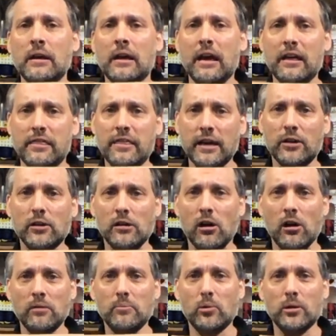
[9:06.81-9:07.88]
a thicker
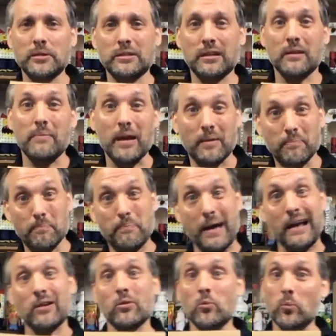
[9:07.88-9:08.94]
cardboard is going to make
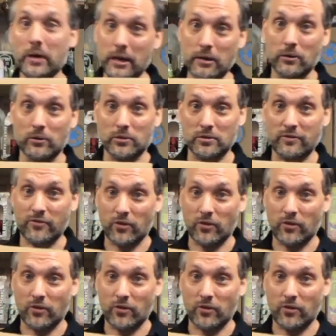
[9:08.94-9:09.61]
better wheels